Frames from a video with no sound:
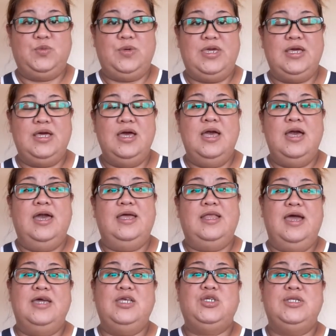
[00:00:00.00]
week, and
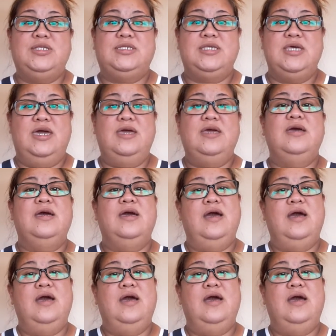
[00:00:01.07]
I should say,